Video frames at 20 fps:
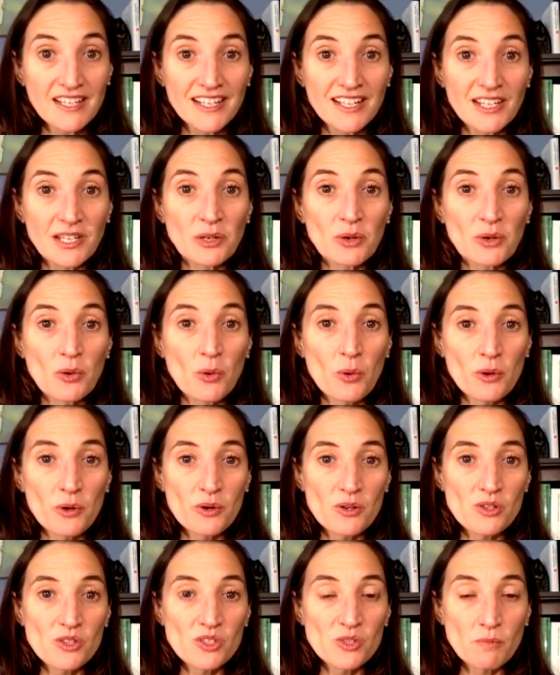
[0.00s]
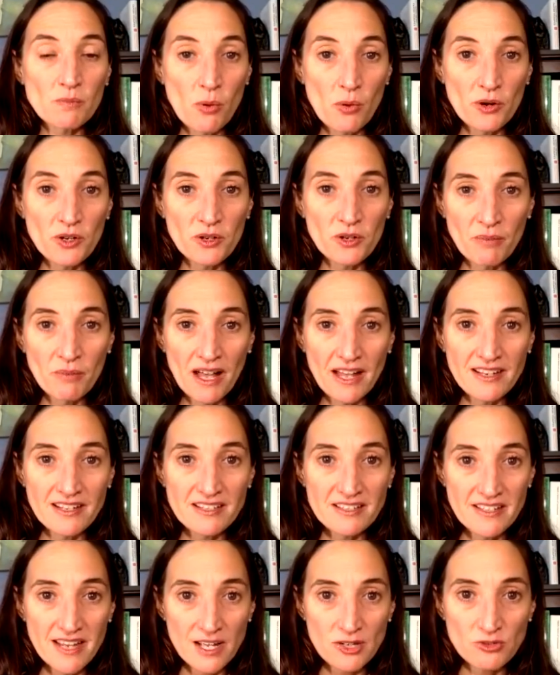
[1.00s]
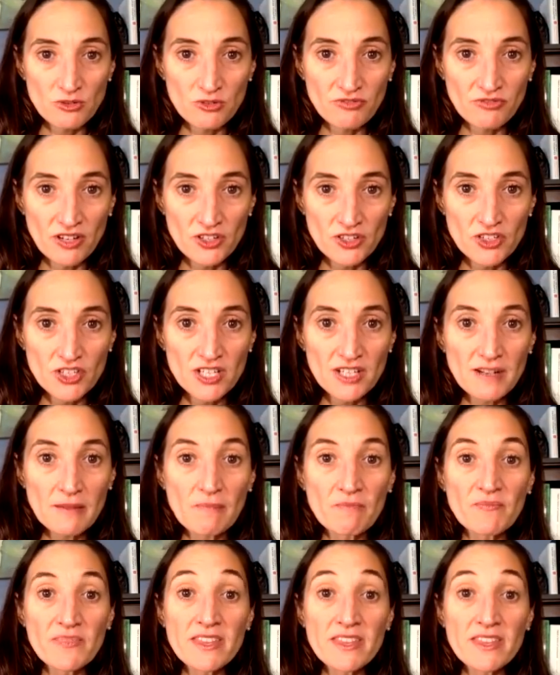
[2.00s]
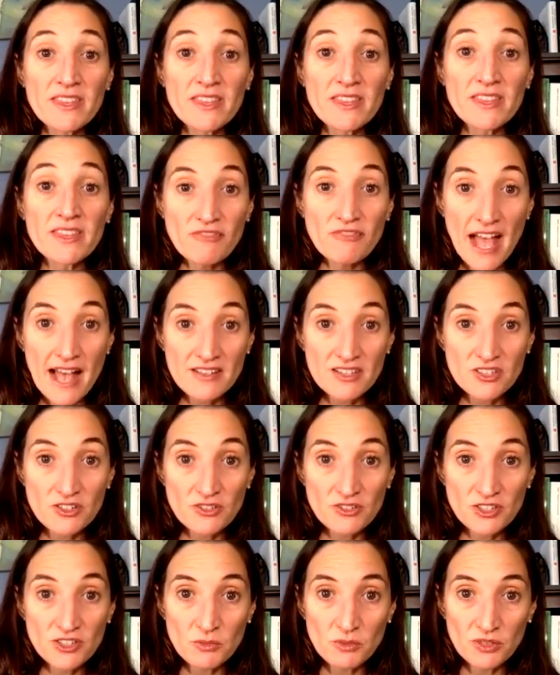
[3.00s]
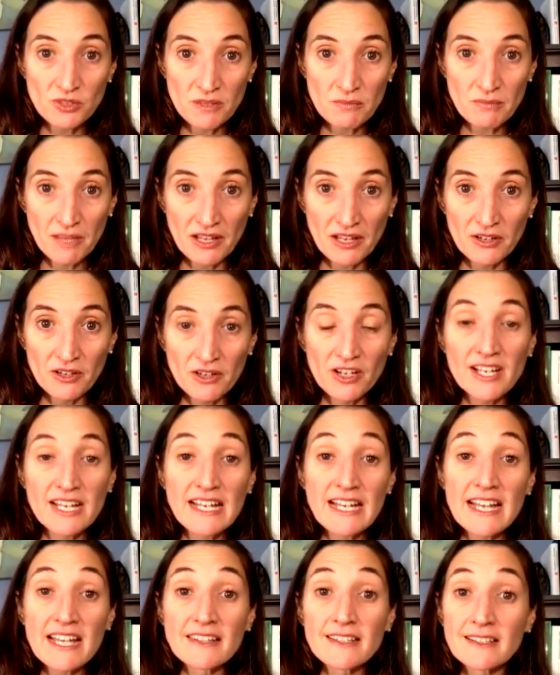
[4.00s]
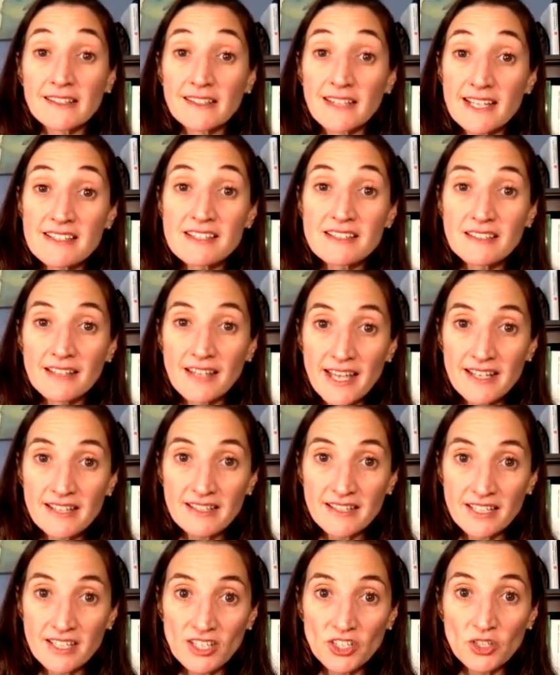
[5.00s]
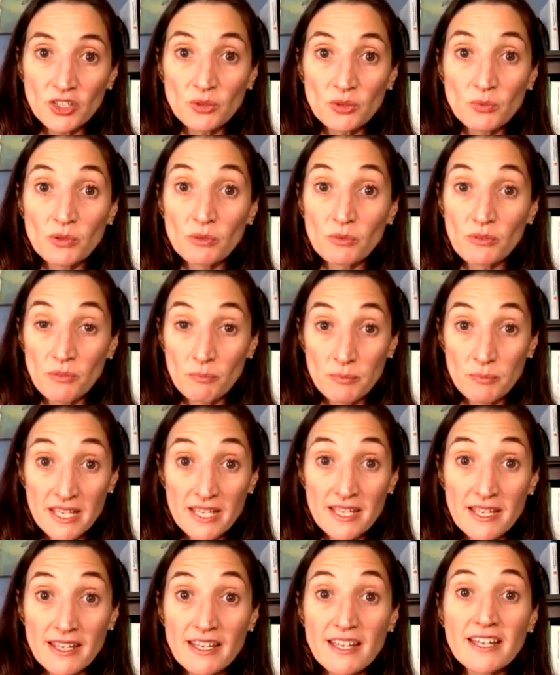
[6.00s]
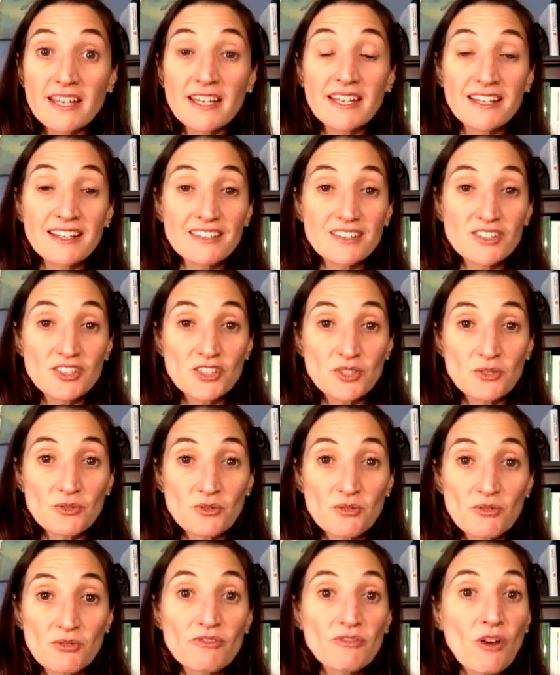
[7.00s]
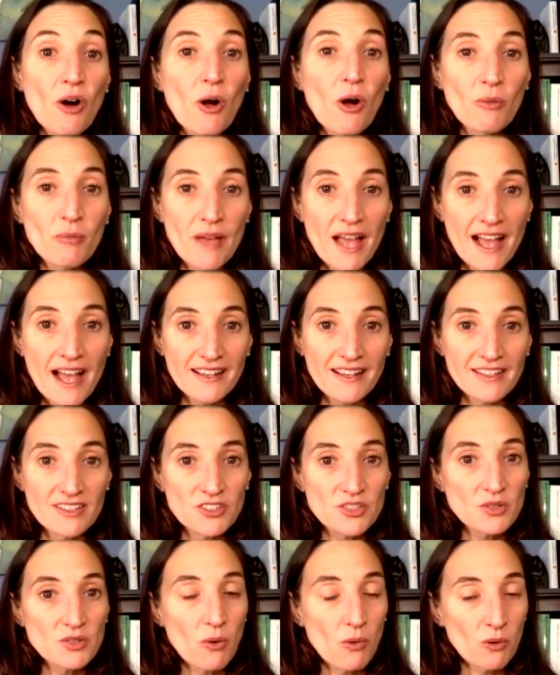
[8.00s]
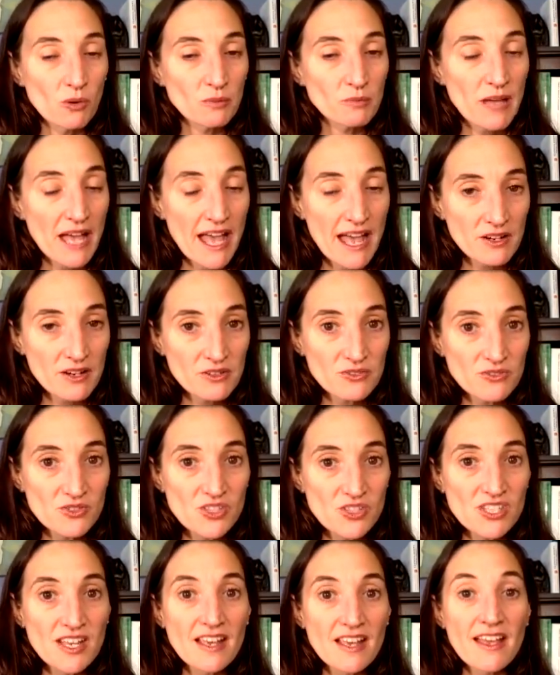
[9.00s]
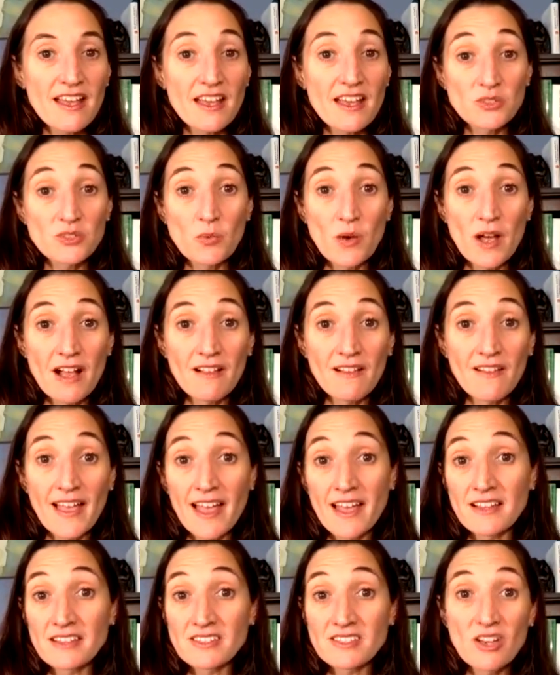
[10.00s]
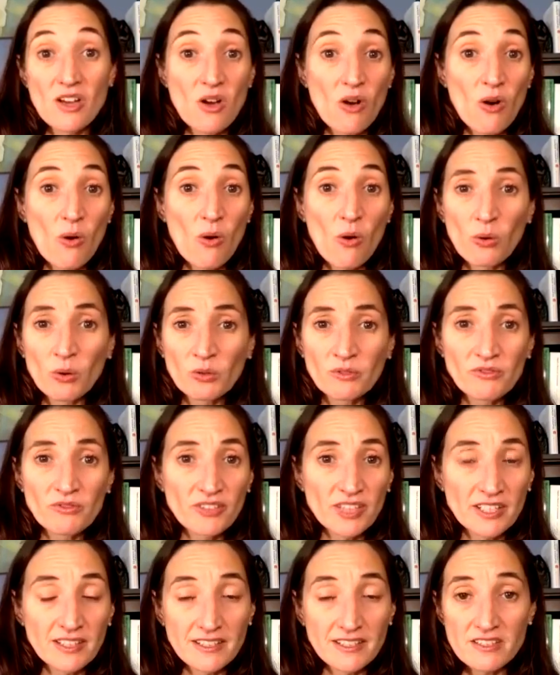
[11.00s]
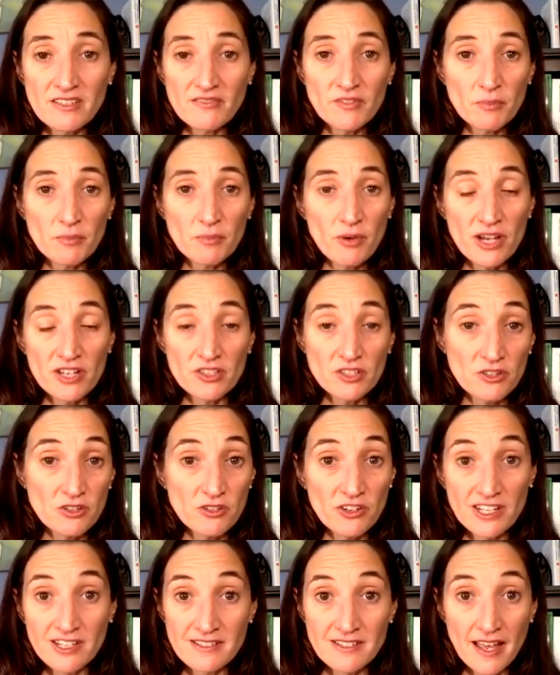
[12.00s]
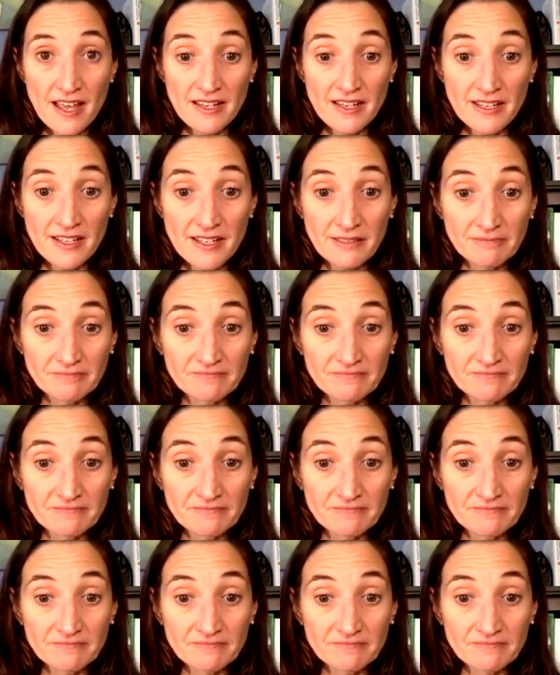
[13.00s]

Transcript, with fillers: in order to support your body's natural functioning, the faster you will get better and the less likely you will be to fall back into old patterns as well as old feelings of depression or anxiety.